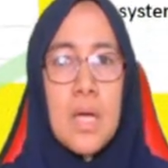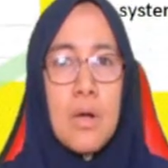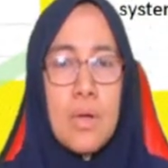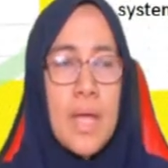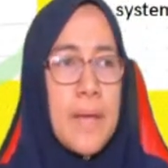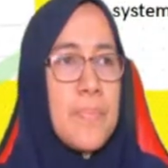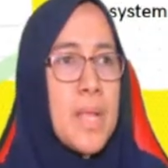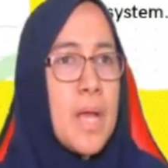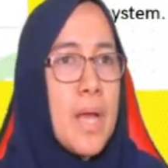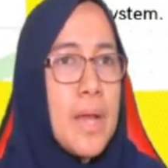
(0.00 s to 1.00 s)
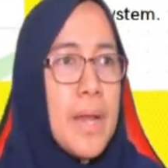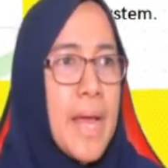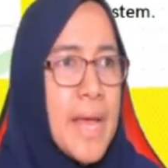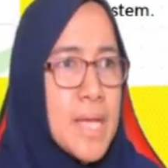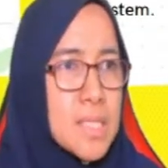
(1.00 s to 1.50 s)
Okay,
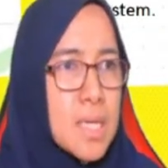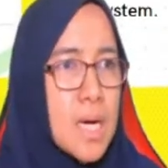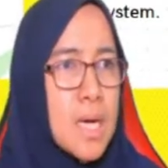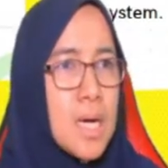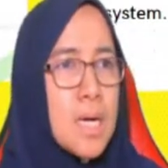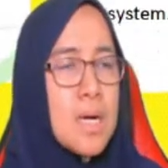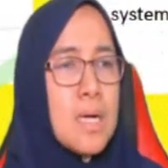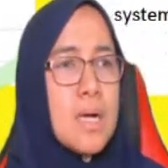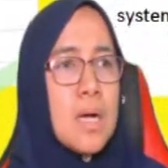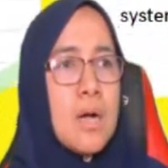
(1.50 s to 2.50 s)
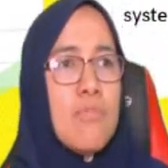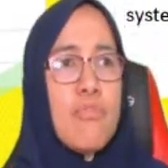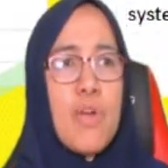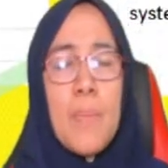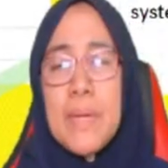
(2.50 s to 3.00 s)
next,
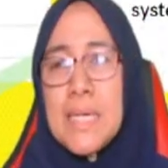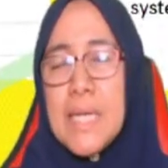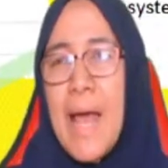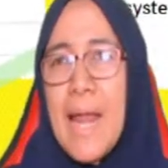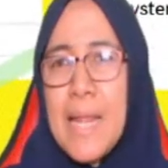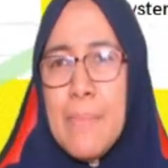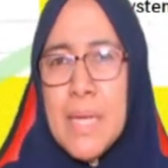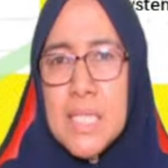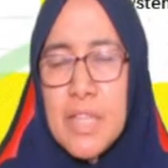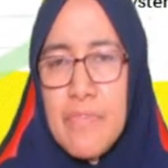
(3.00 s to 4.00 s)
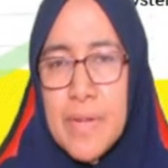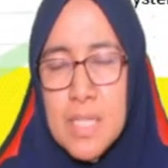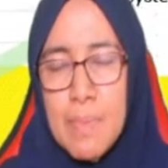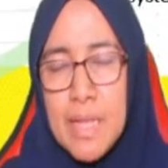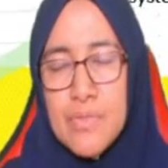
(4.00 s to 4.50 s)
from the element
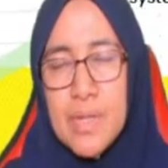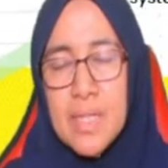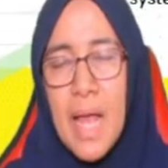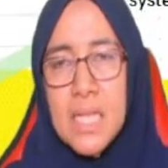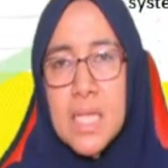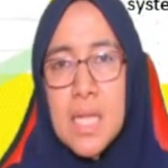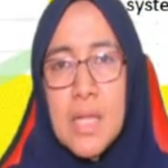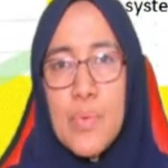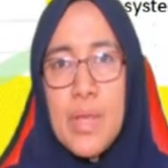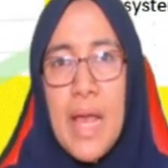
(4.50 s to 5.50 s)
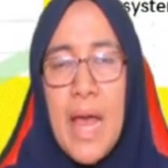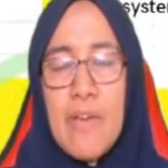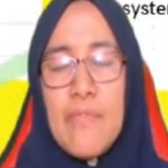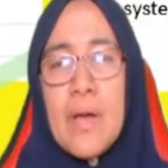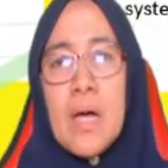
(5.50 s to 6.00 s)
stiffness matrix, actually we have